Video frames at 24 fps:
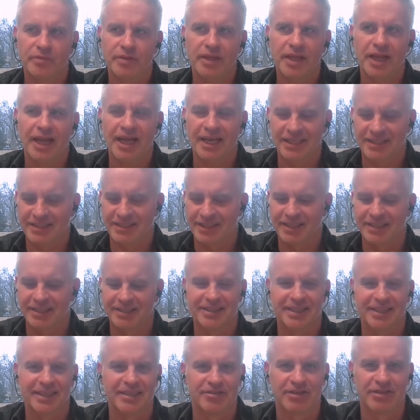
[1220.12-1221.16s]

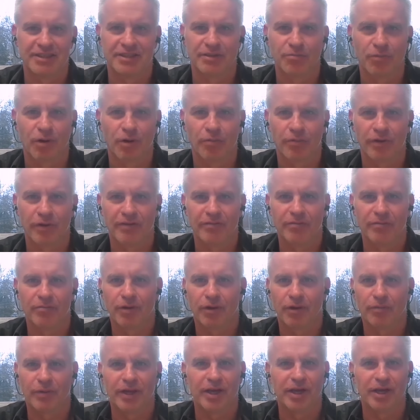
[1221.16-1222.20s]
It's interesting. What
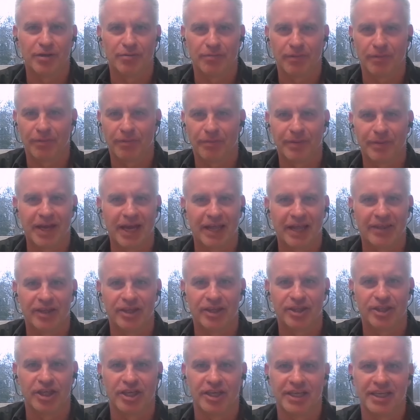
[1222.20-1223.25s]
we heard when we began the
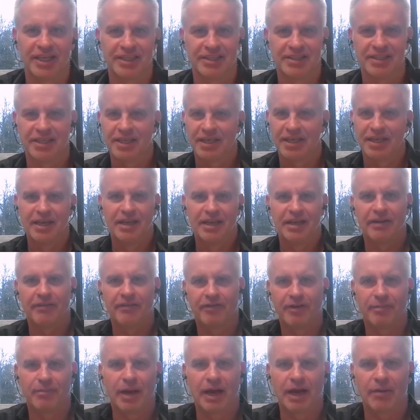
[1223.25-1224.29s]
journey is
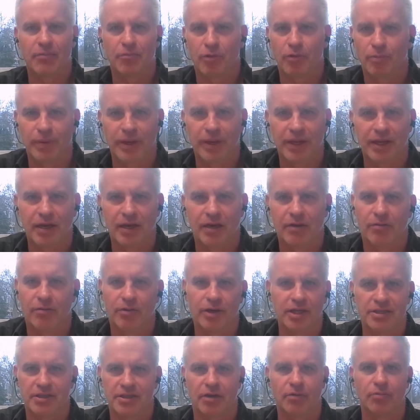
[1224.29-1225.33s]
lithium-ion will be,
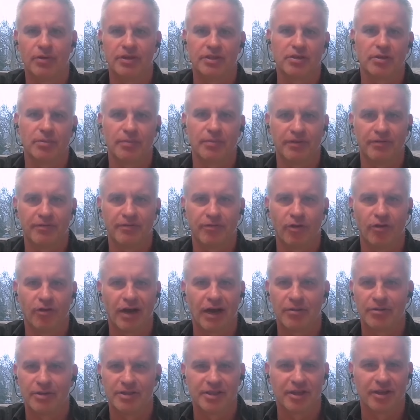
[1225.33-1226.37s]
it's always going to be 4
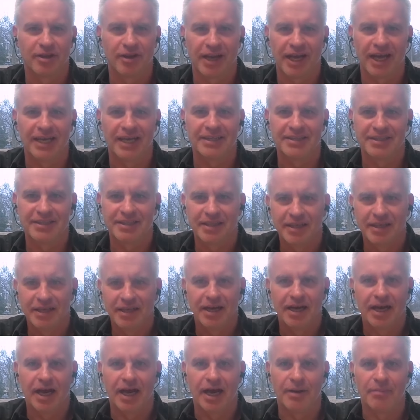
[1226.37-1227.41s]
hours or less.
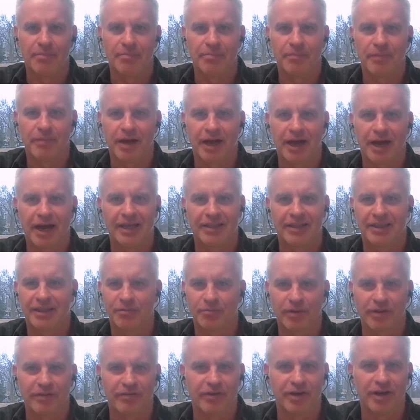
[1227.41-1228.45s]
I think
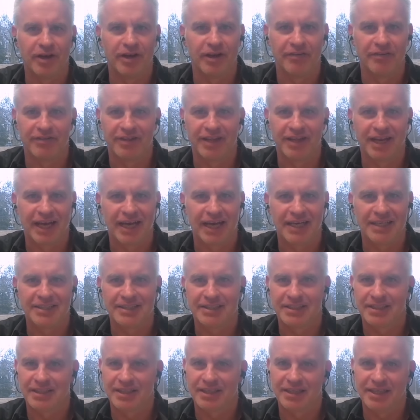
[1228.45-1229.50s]
we've heard over the last
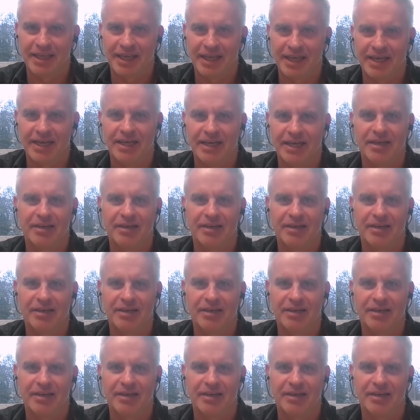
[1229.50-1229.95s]
year